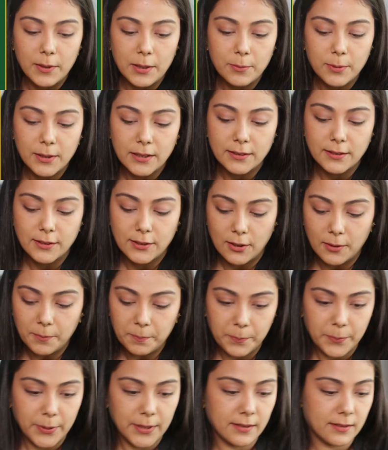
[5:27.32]
We will
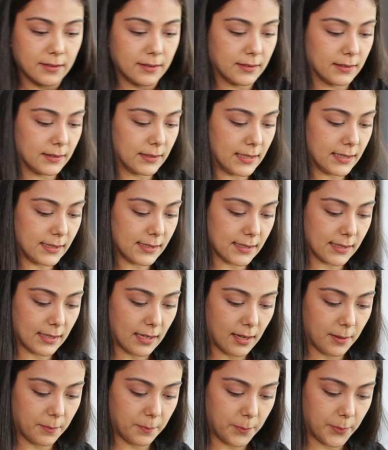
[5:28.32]
top this
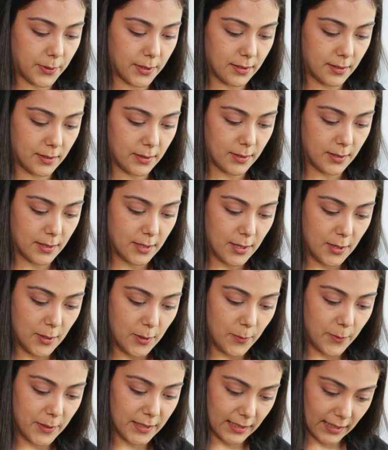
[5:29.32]
up
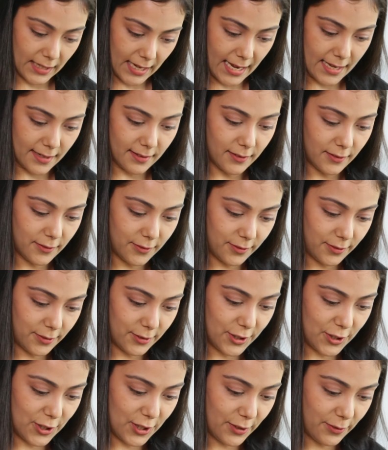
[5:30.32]
with, again,
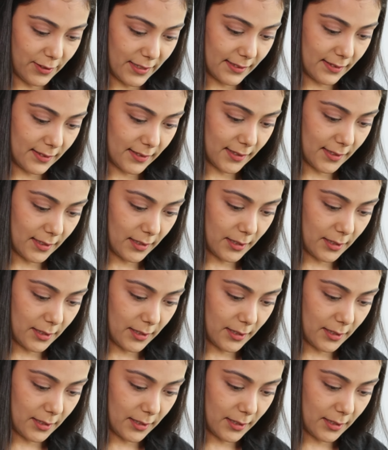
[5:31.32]
Rishi Cress's